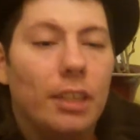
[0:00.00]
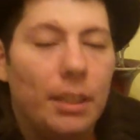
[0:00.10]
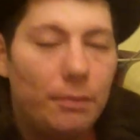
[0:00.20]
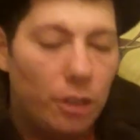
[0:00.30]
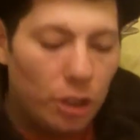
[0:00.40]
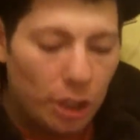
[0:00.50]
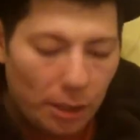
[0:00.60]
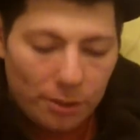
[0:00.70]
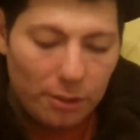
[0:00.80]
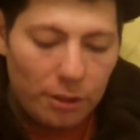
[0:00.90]
It kind of
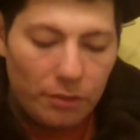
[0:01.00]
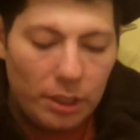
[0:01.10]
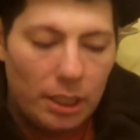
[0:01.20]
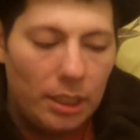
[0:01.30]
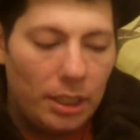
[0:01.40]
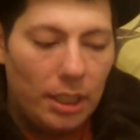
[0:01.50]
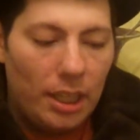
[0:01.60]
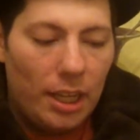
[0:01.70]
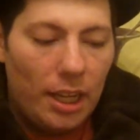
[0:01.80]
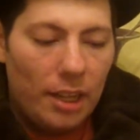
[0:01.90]
shelters you from
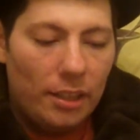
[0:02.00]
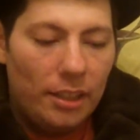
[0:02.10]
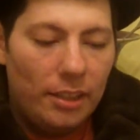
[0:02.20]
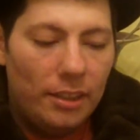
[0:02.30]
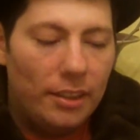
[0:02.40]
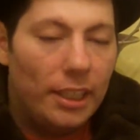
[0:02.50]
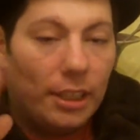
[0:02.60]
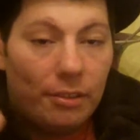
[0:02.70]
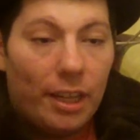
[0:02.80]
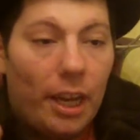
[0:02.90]
the
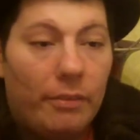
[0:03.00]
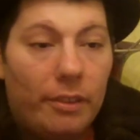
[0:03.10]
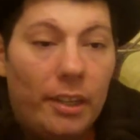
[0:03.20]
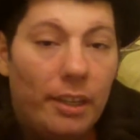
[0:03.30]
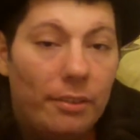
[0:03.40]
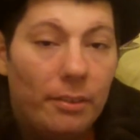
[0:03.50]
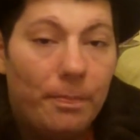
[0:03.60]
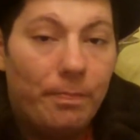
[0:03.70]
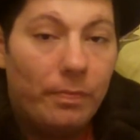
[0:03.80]
lingering aftertaste.